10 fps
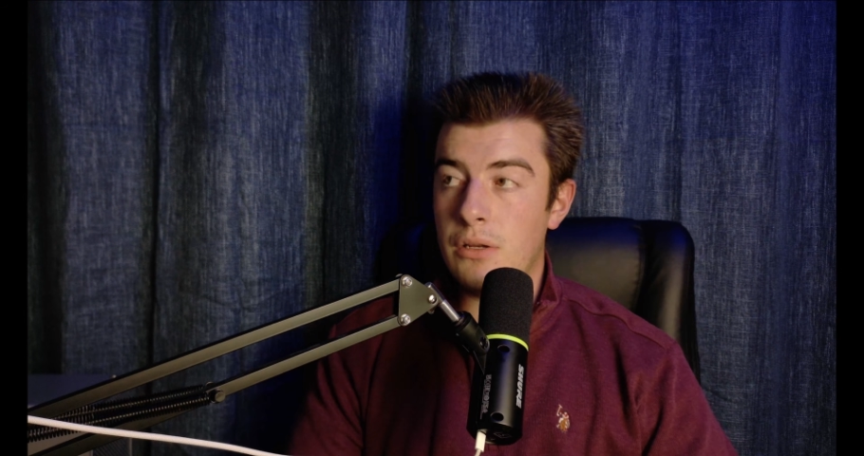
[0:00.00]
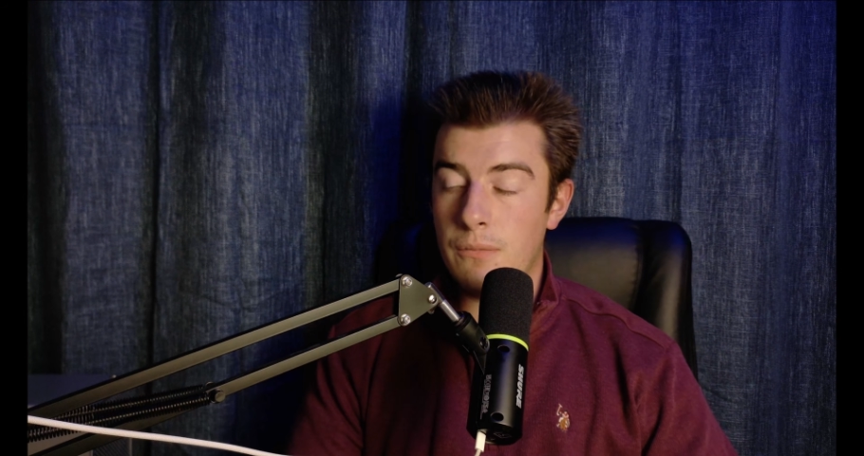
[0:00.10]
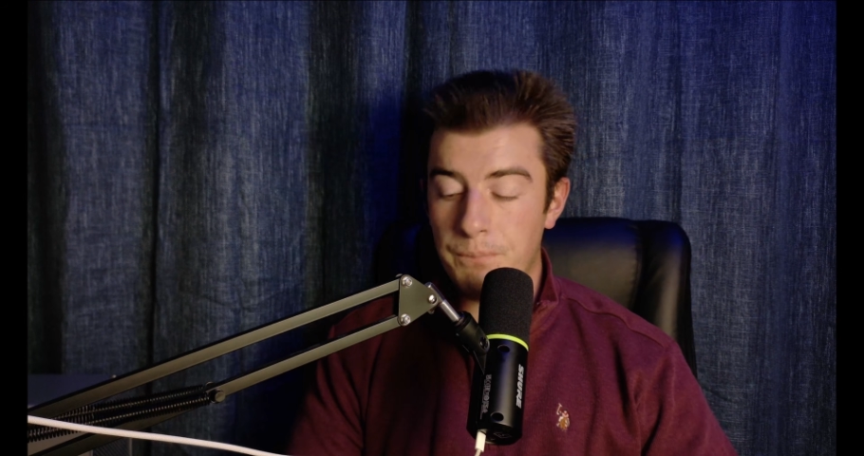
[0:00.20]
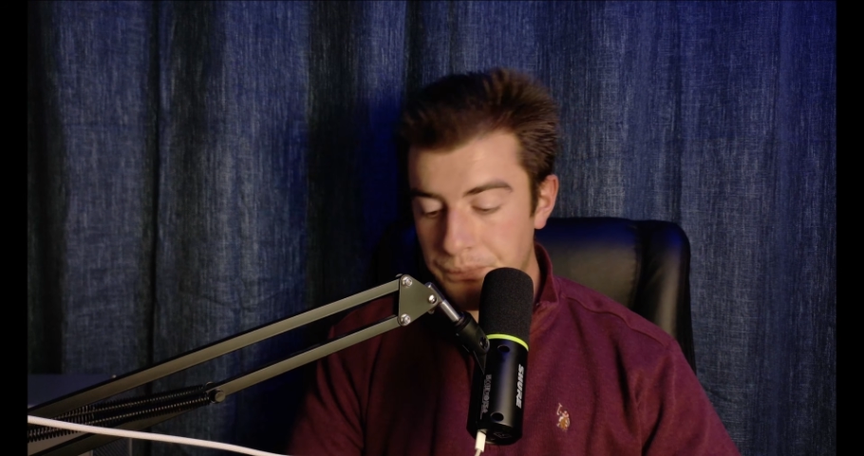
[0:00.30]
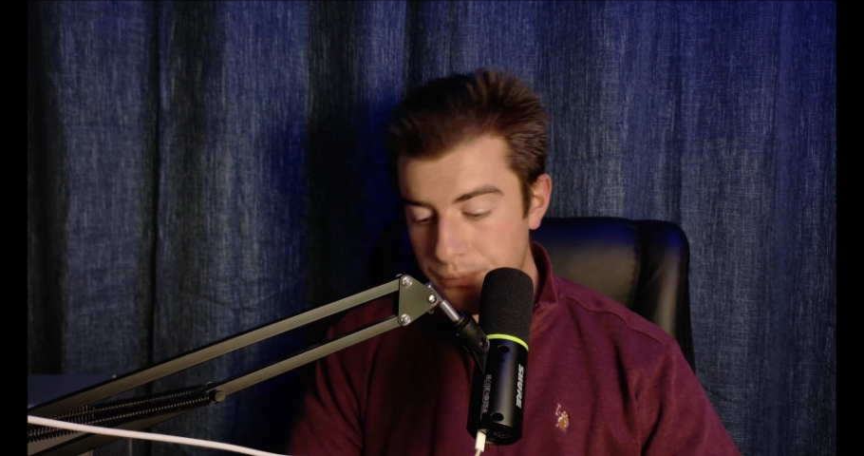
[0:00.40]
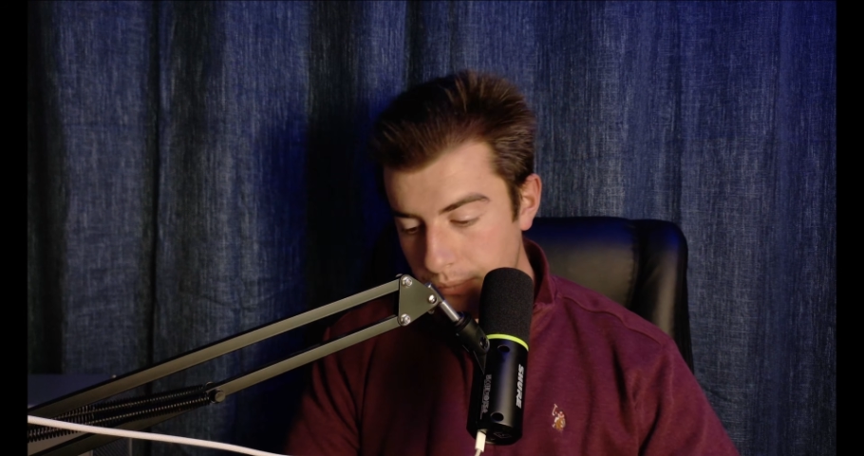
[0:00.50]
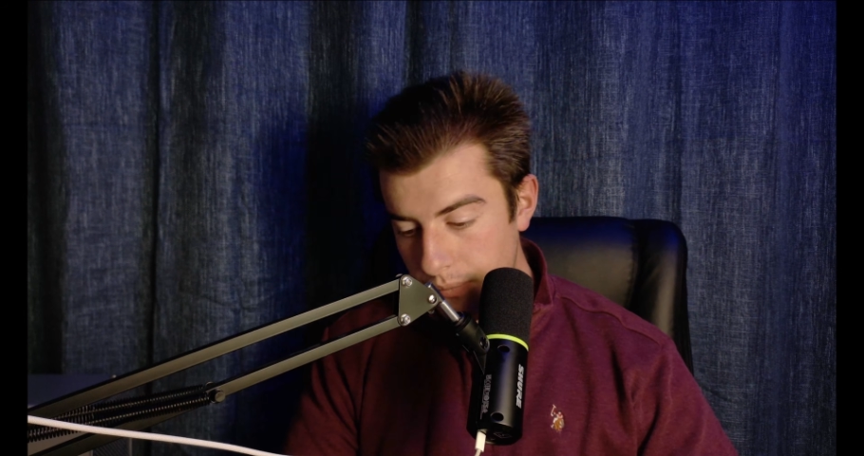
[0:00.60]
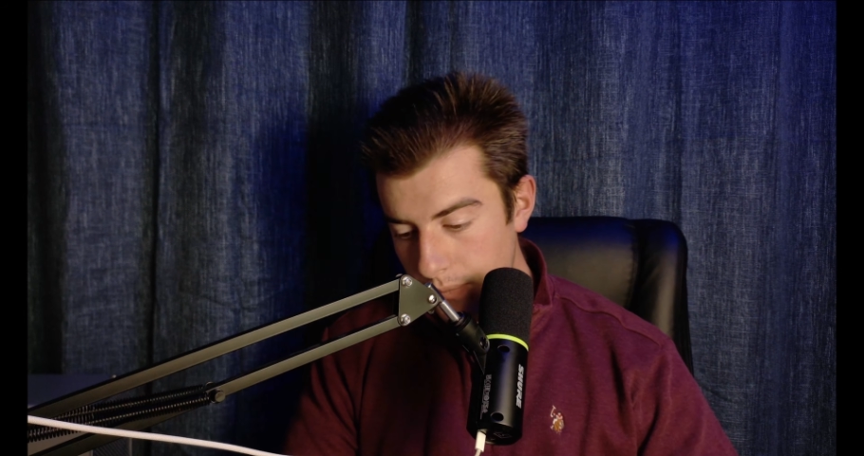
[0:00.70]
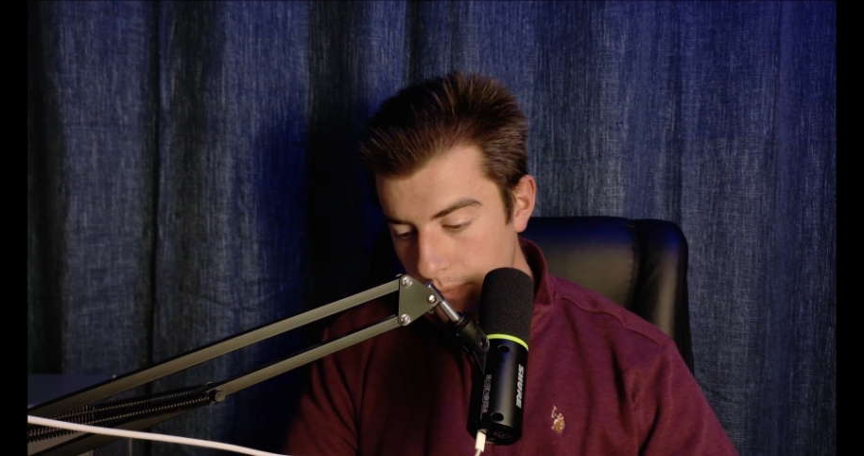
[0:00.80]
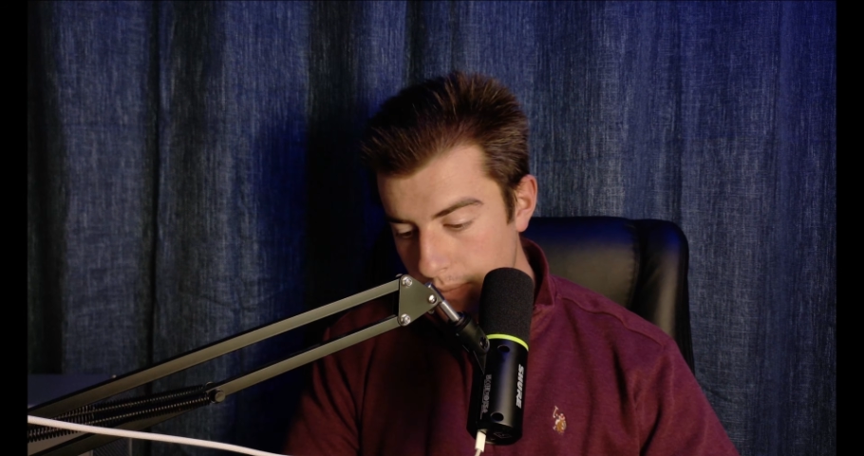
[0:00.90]
do.
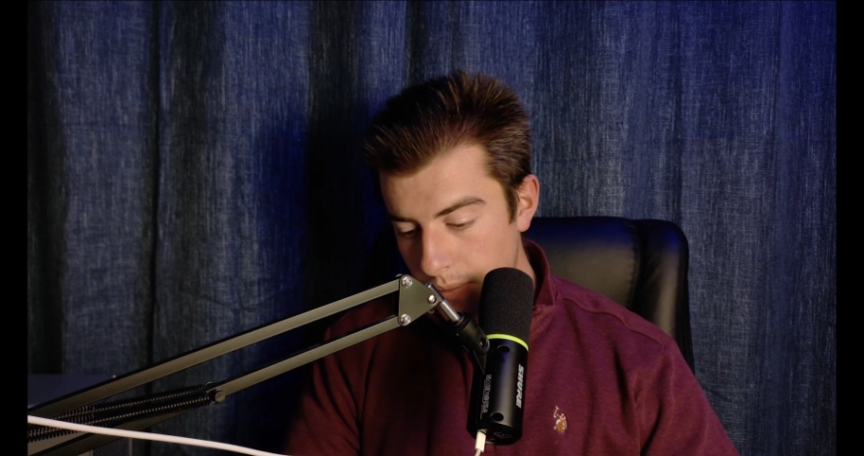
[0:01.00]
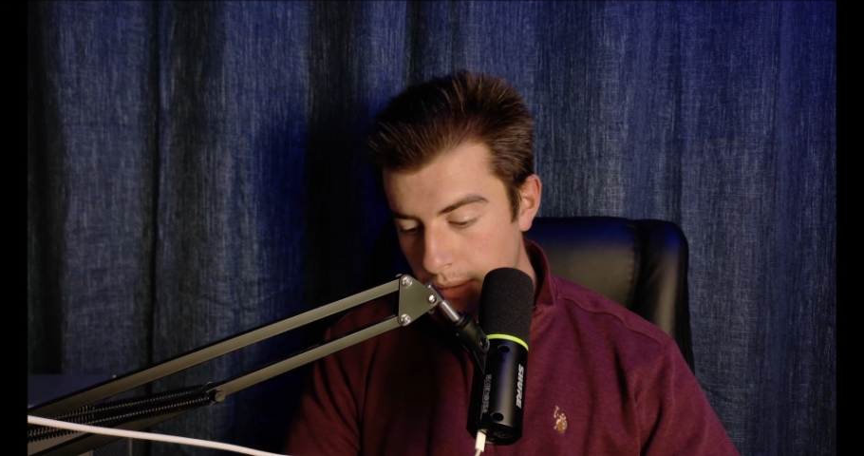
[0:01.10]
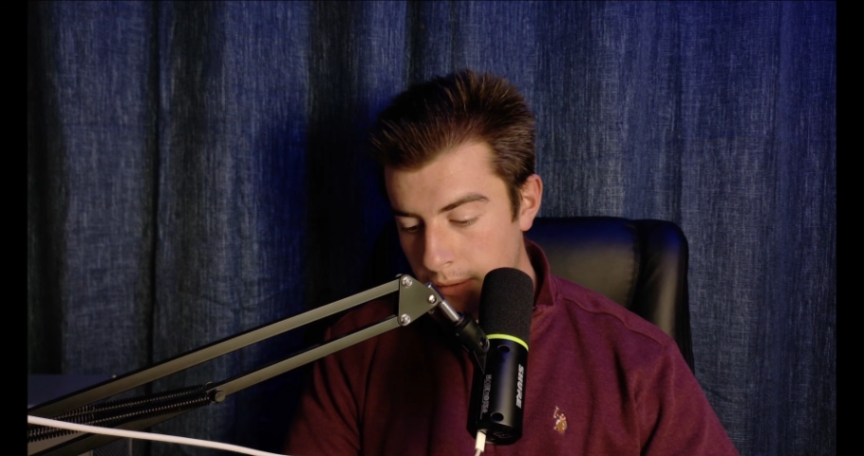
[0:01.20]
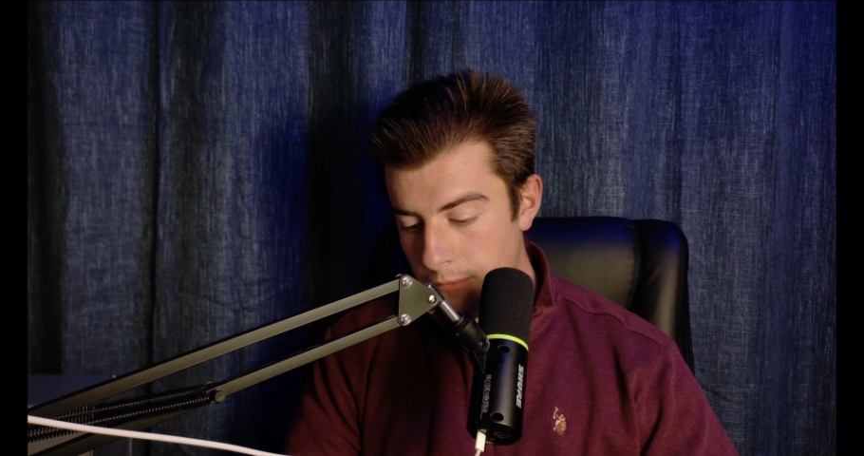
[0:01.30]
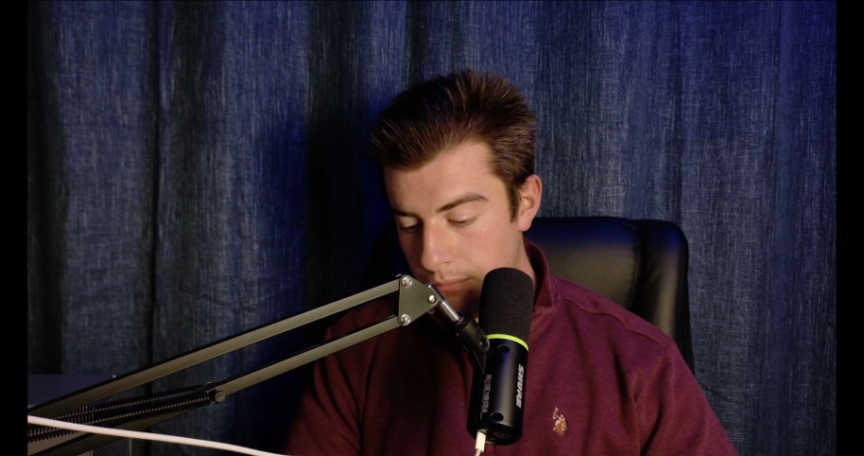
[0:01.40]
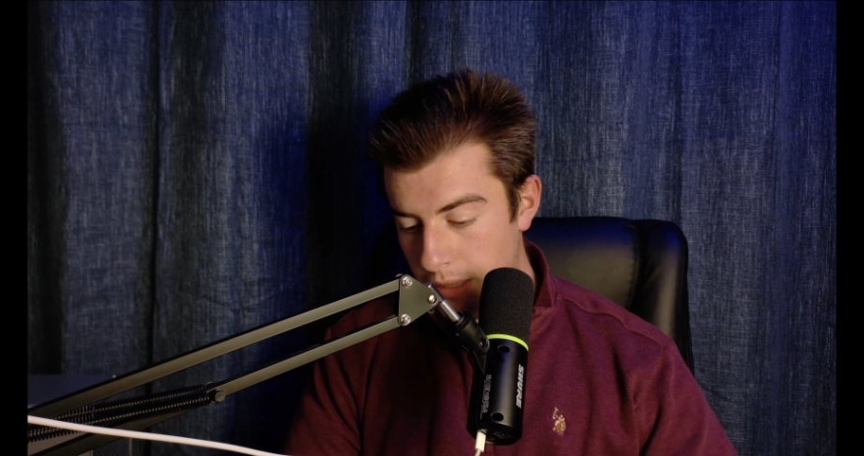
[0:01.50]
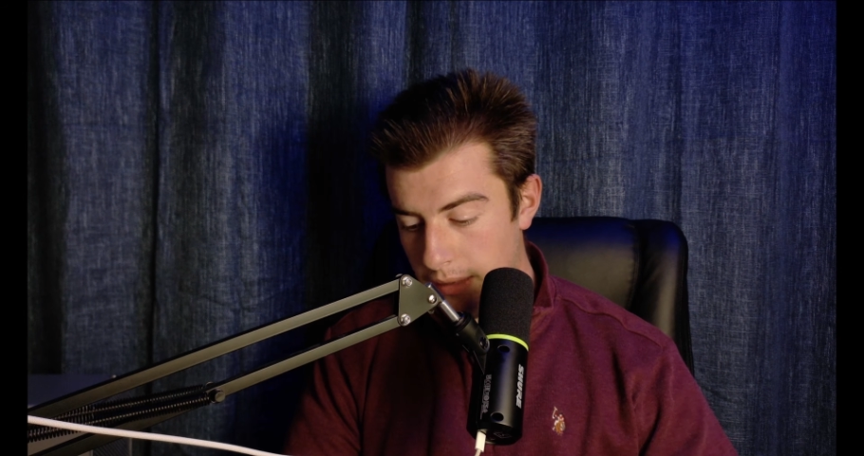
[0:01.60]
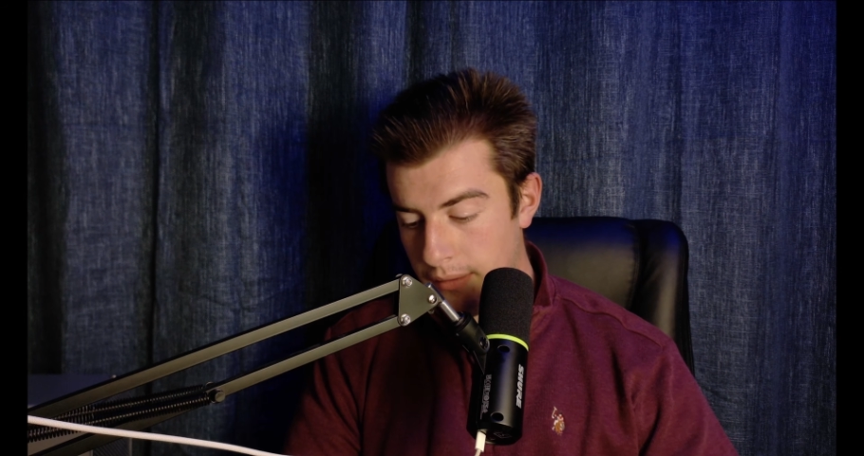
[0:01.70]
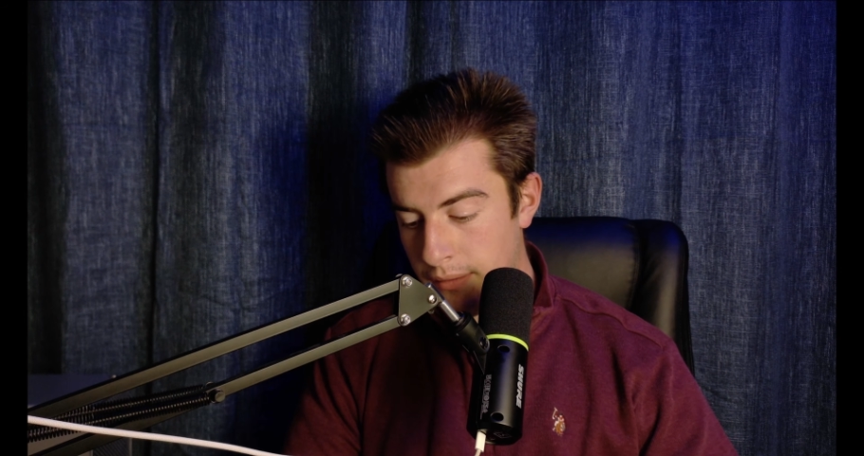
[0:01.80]
But